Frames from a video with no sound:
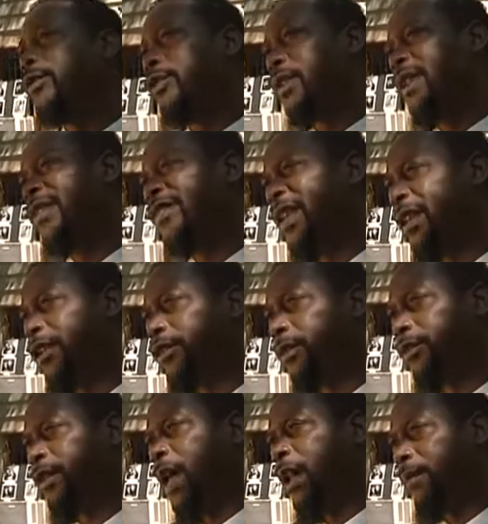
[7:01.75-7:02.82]
a descendant of
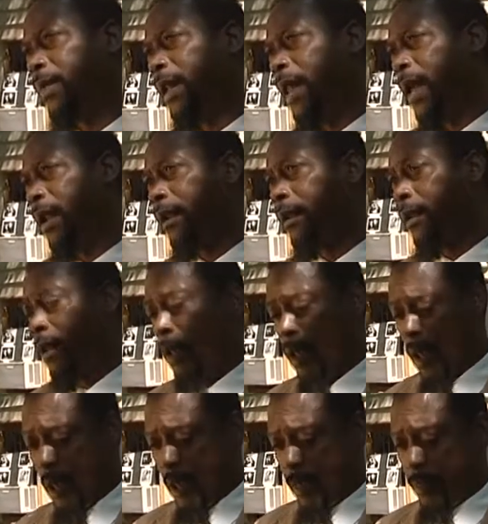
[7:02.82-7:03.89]
Sali Bilali.
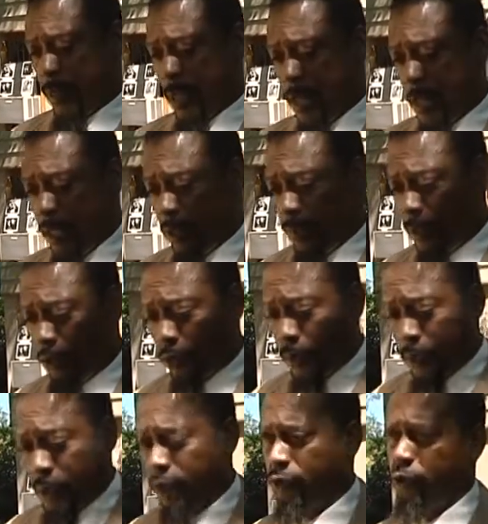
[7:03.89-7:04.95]
And then in between
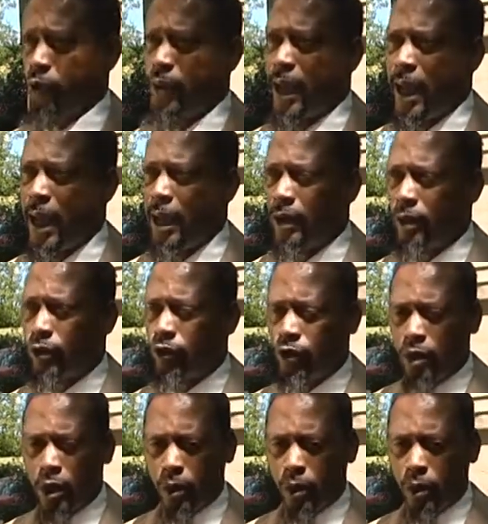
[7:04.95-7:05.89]
these two islands, you know,